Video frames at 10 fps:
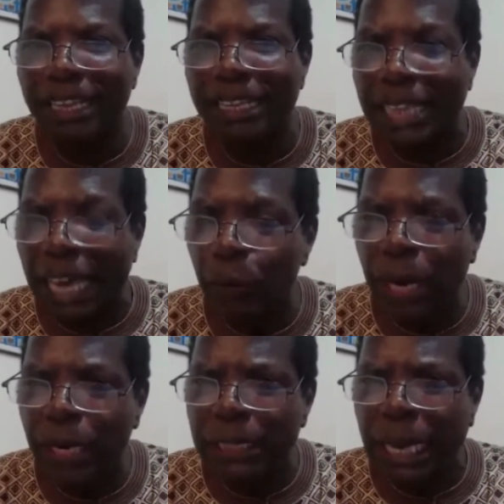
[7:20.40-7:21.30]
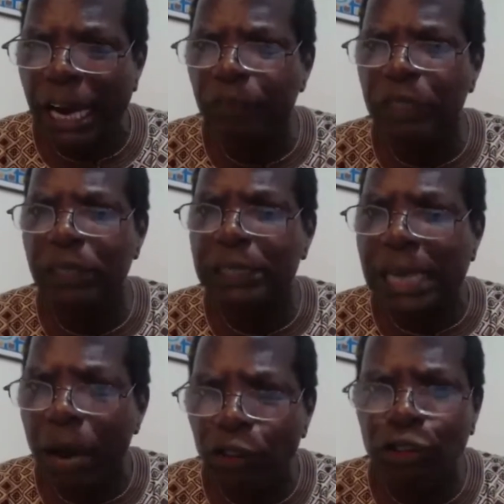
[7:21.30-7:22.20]
They went there after the
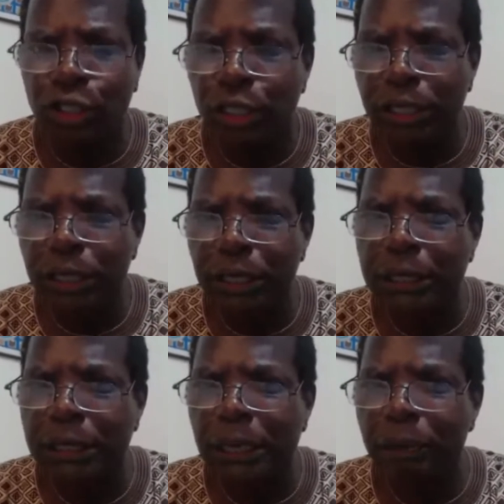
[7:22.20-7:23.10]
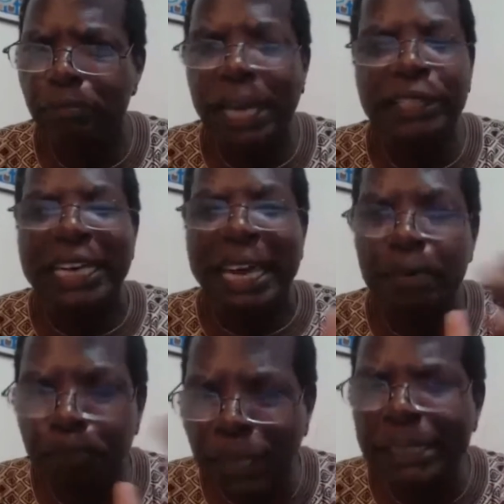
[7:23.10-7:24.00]
drought made it
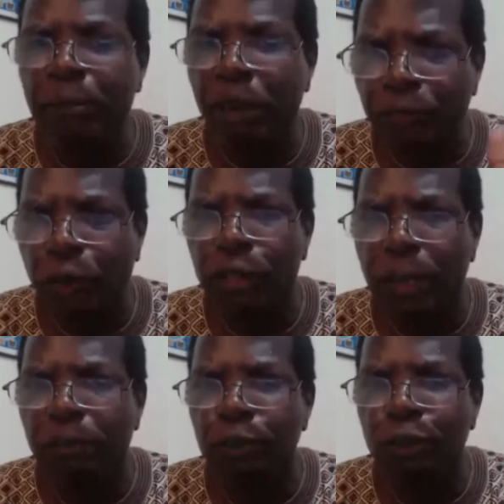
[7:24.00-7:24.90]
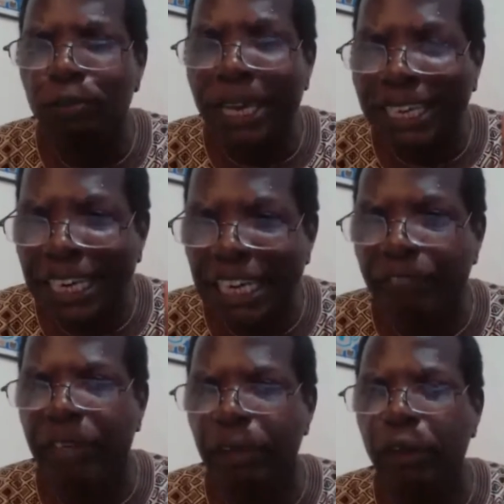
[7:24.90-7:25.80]
impossible for them to make a
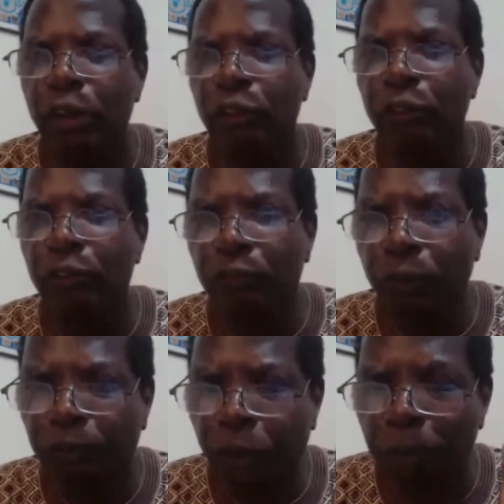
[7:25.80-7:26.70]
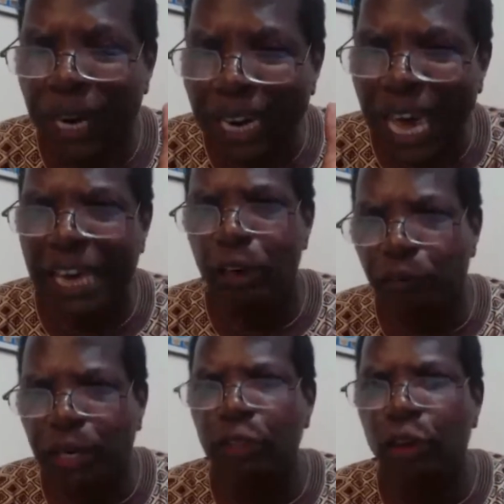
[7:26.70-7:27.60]
living from the land
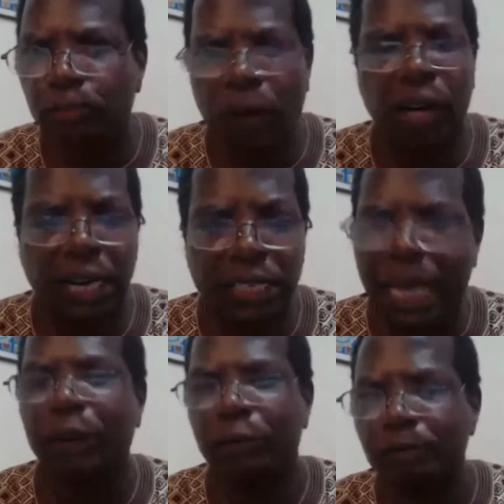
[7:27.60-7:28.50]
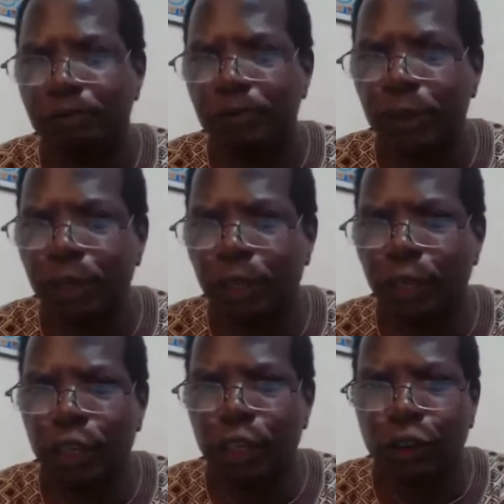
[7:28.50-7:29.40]
of Kajor, Bawal, and Salu.
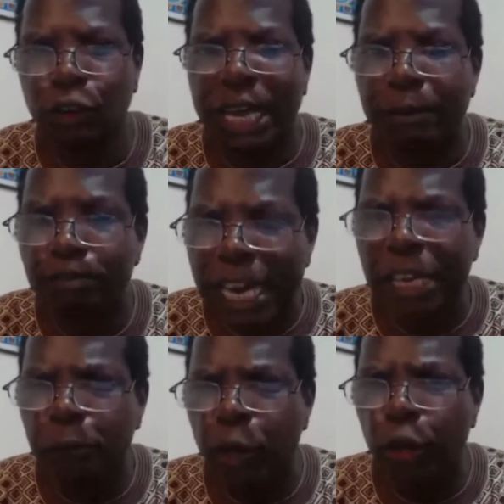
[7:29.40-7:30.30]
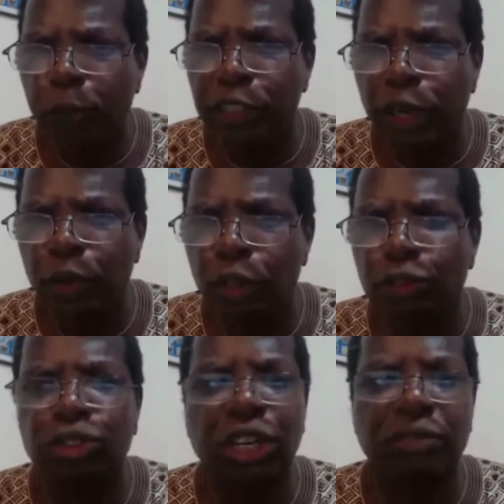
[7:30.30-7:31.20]
So their main preoccupation was
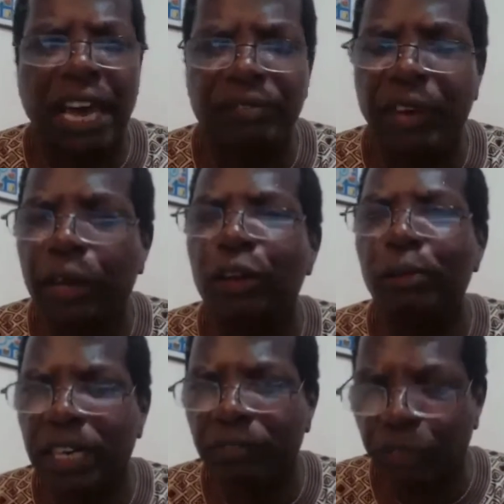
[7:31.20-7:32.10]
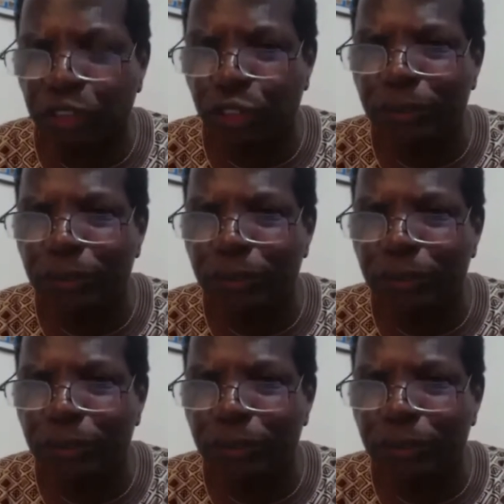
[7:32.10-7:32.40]
to survive economically first.